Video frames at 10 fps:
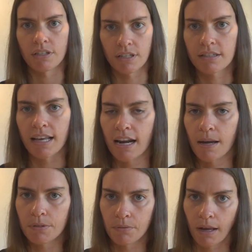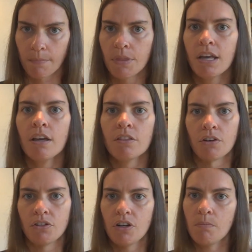and signups, right?
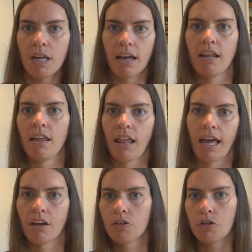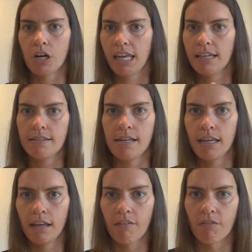There shouldn't be any tricky,
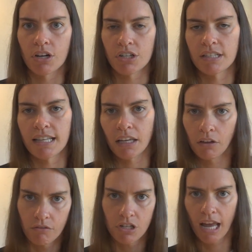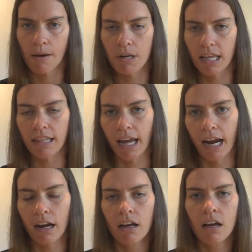sneaky conversions that you've jammed in
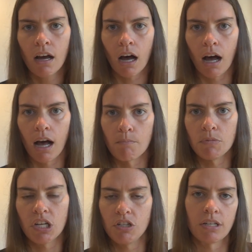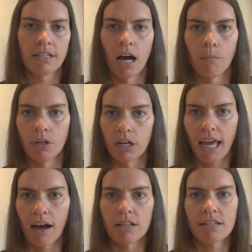there to just help your
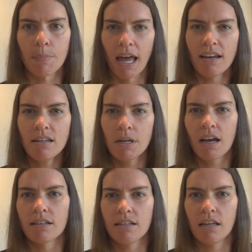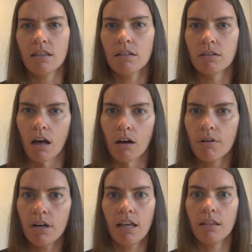account spend, because in the long
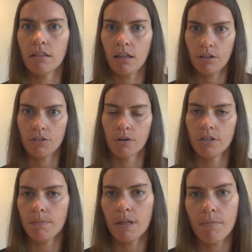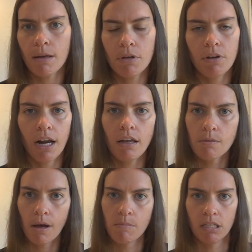run, in the short term, that might be great.
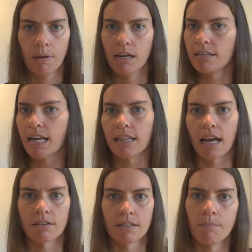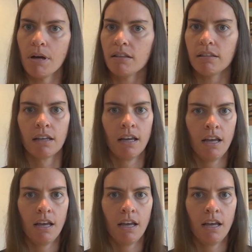You might be spending $10,000 a month,